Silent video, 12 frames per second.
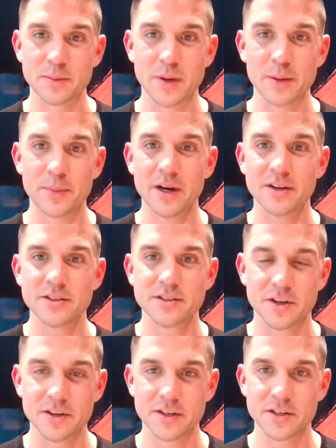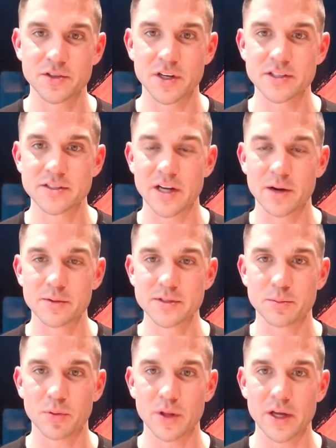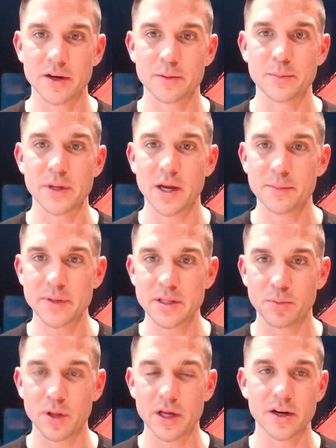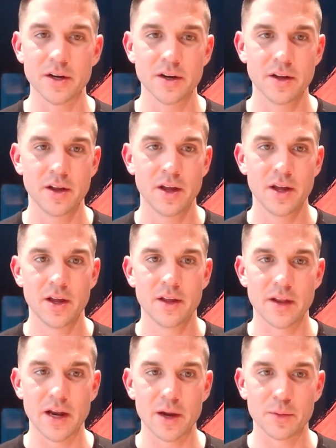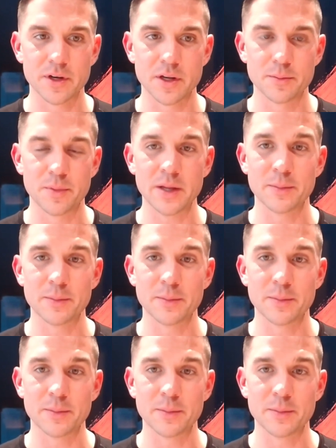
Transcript: My parents started to trust that I was the player and becoming the player that I wanted to be.